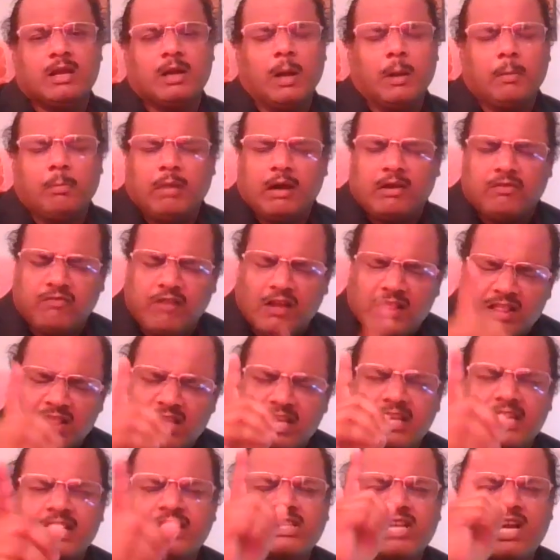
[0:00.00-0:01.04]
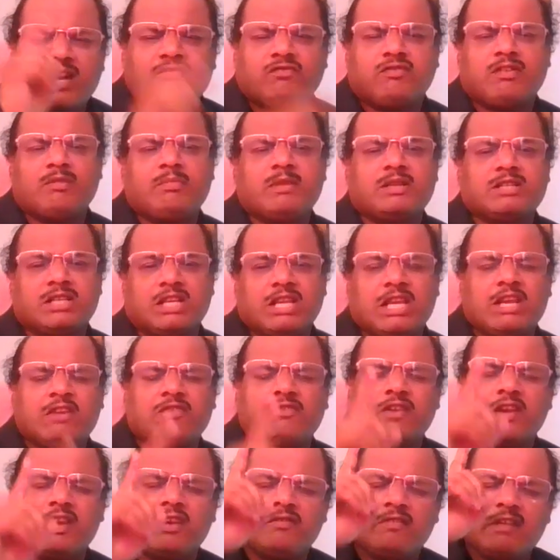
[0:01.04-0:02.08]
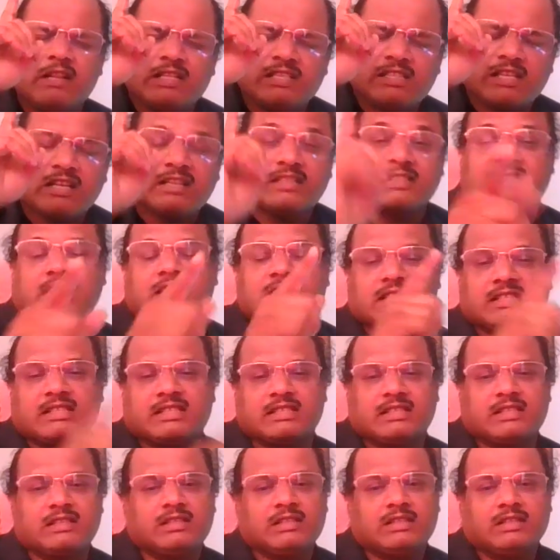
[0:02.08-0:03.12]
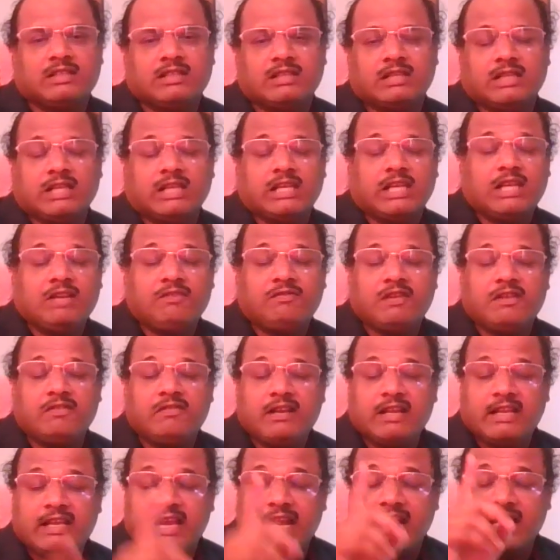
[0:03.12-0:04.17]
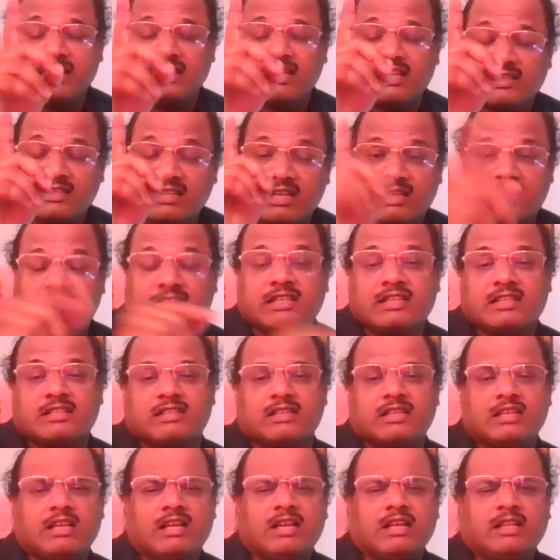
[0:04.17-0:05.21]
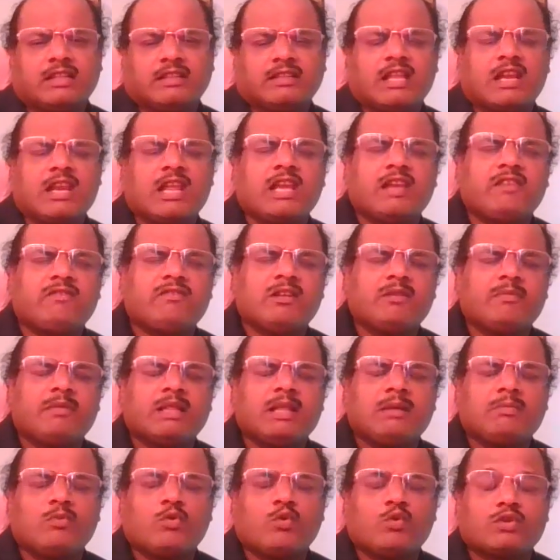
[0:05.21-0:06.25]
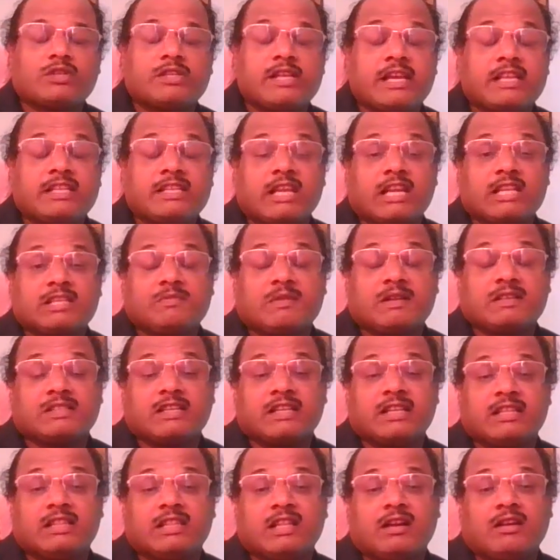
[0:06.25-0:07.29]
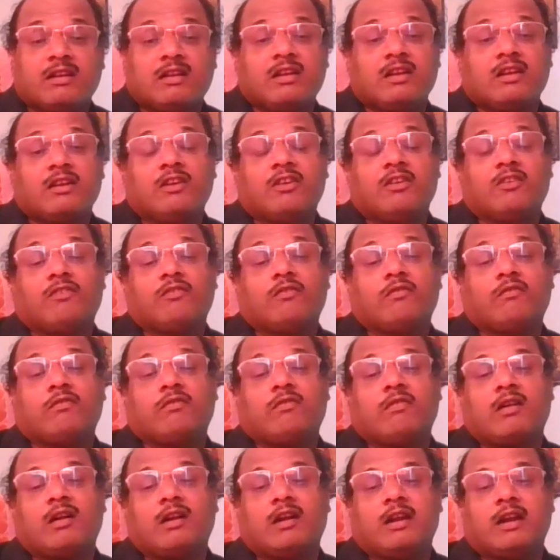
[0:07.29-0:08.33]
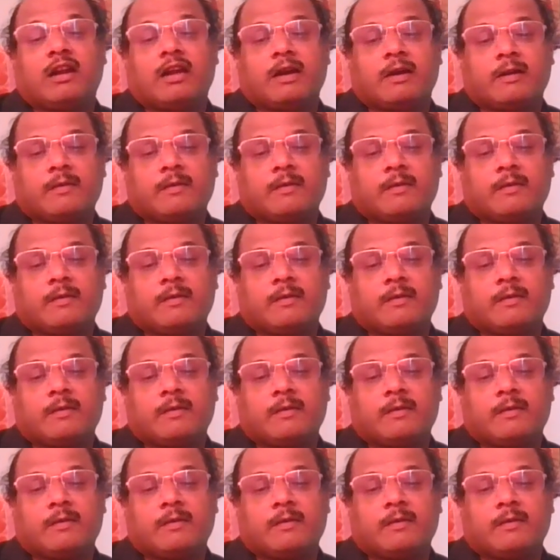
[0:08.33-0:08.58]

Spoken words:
But one thing is confirmed basically, if he will success, if he will get the success, then he will be the most dangerous person in the world.